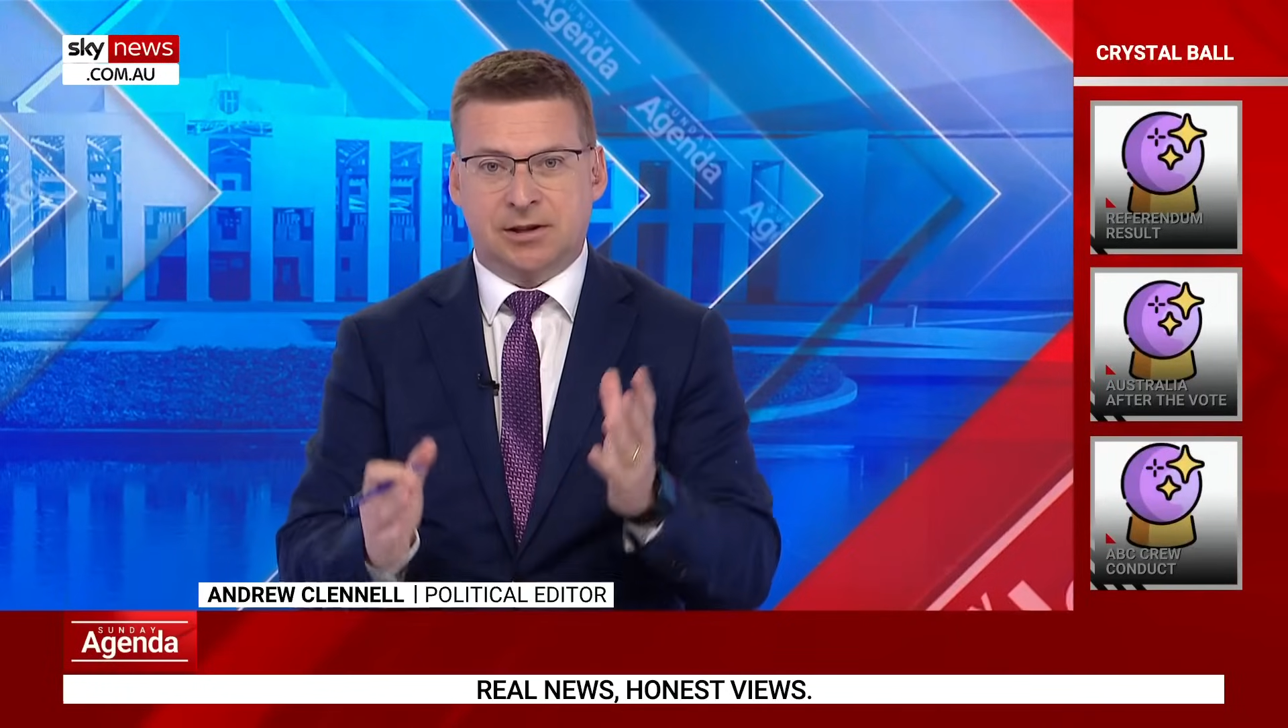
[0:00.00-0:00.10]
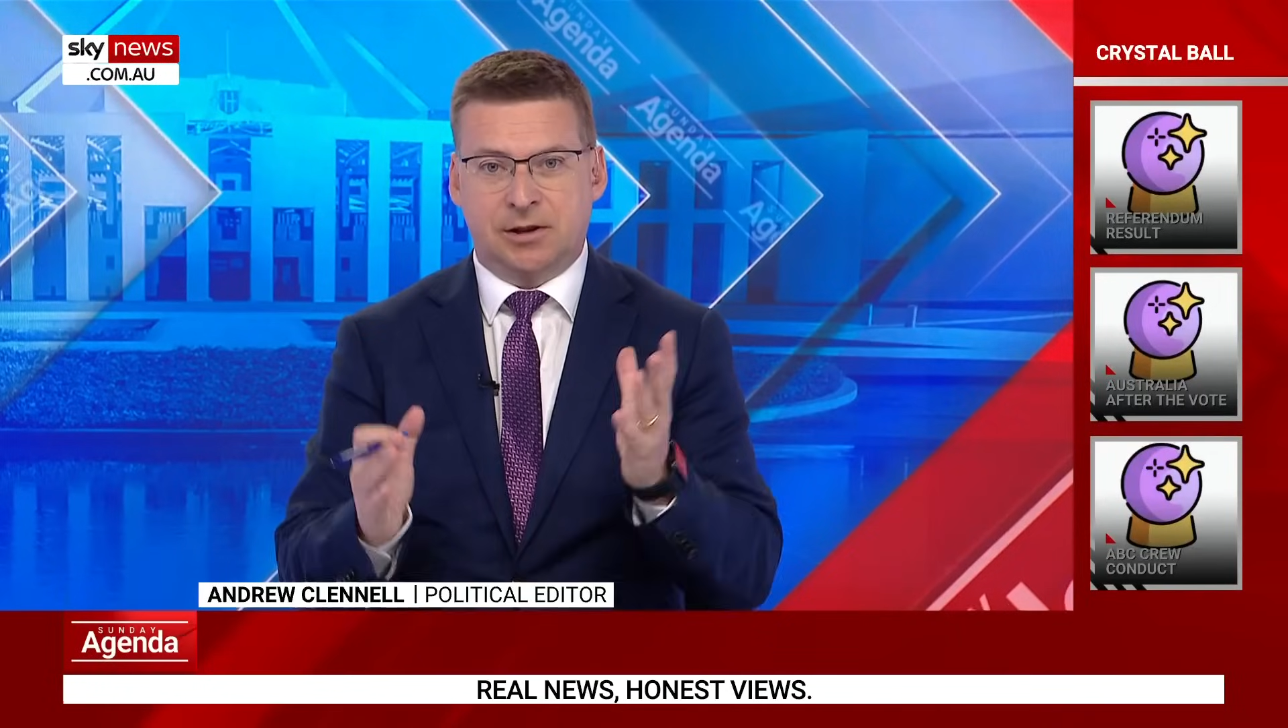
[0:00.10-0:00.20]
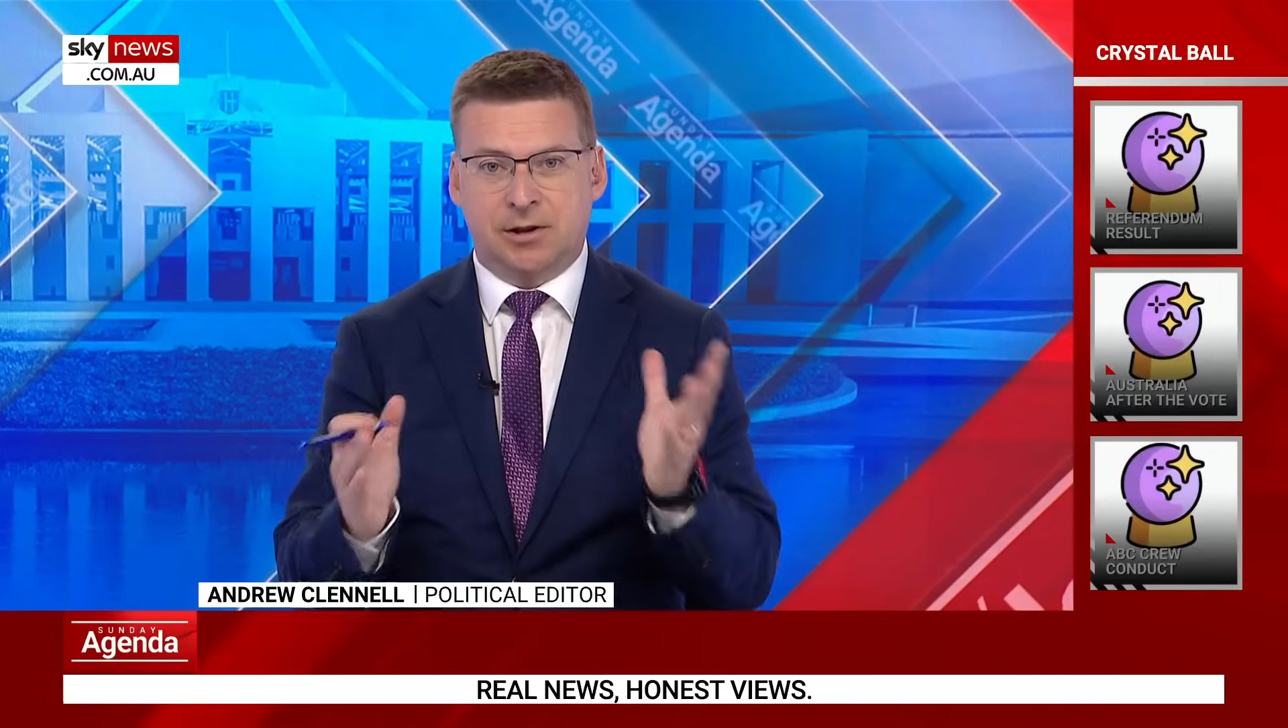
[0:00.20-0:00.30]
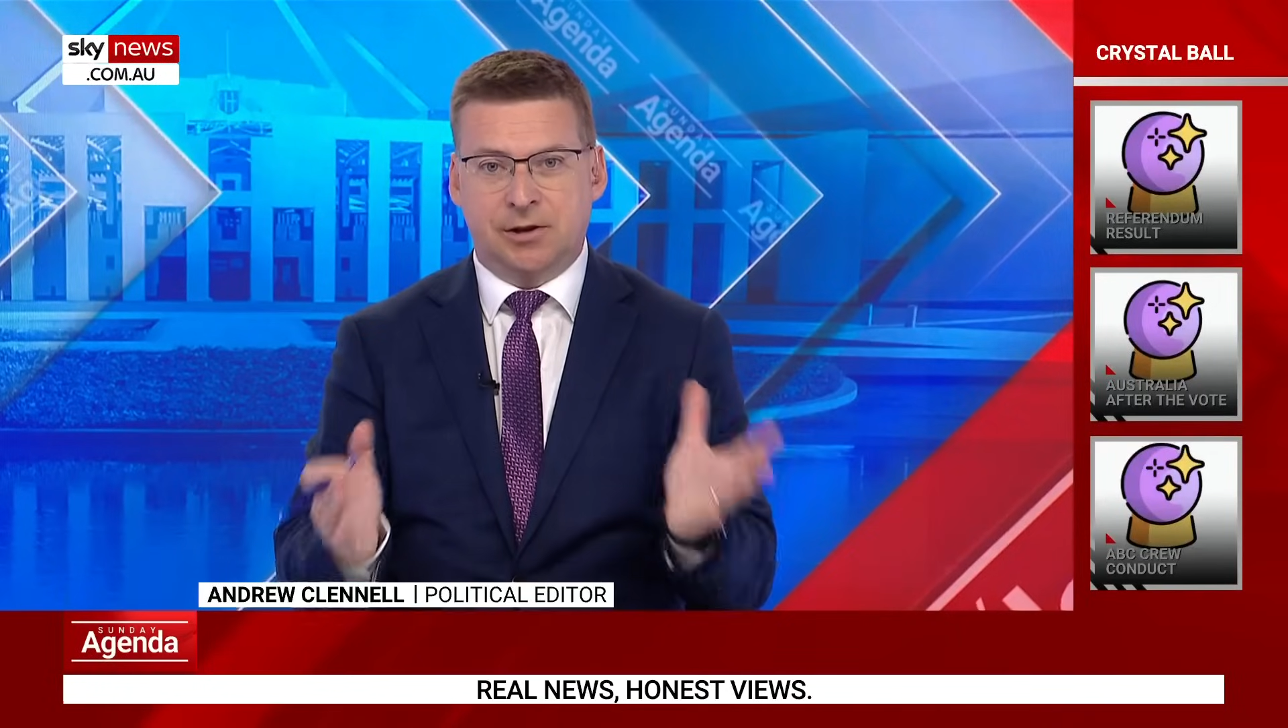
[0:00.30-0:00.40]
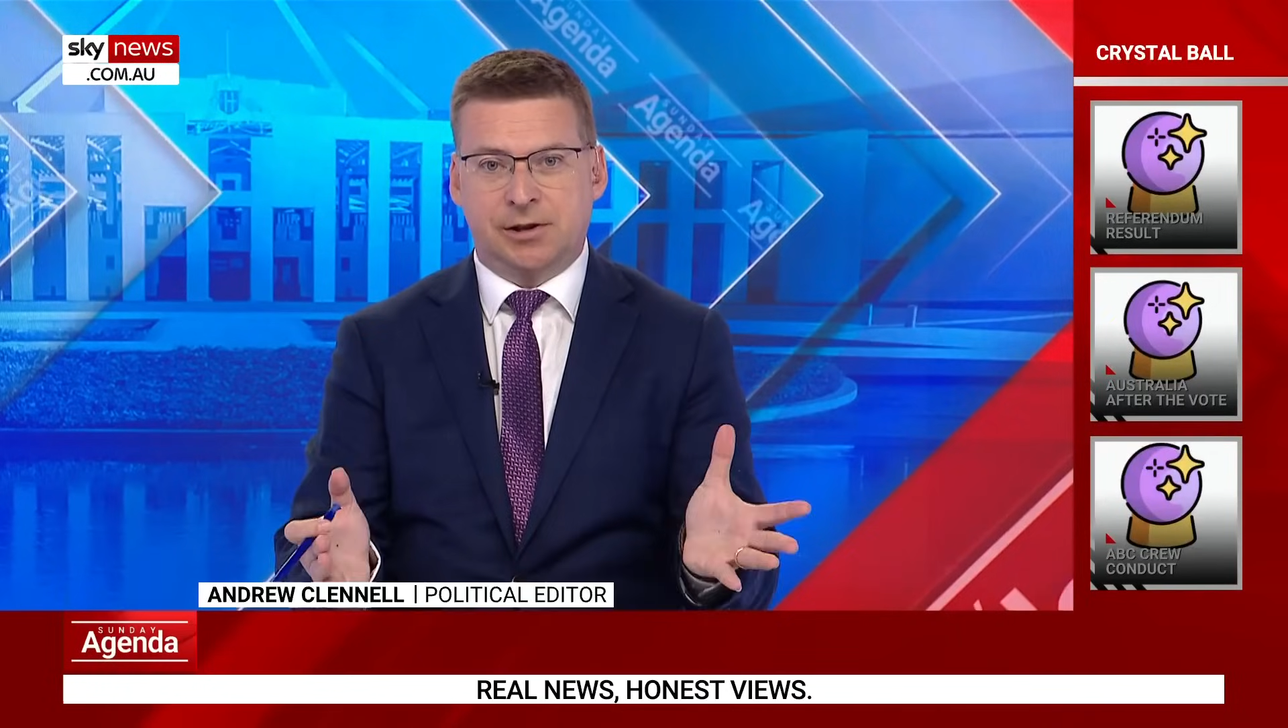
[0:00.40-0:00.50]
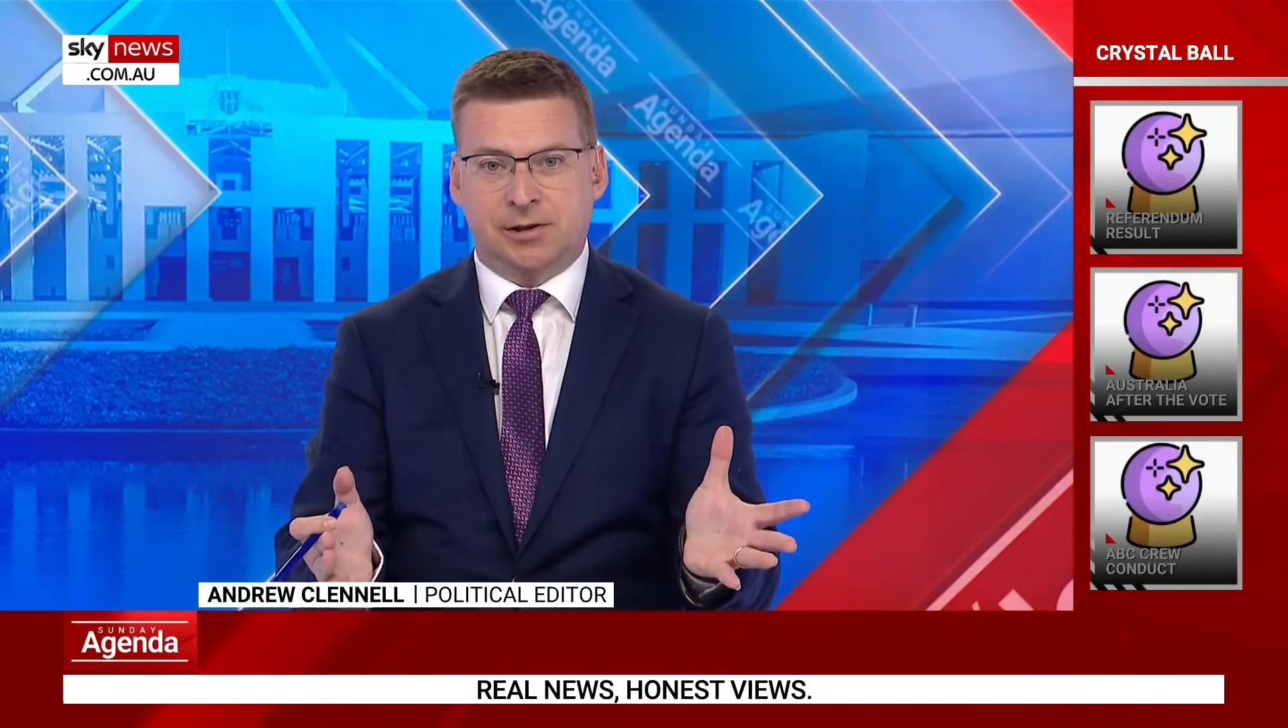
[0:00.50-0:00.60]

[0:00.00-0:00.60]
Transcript: I alluded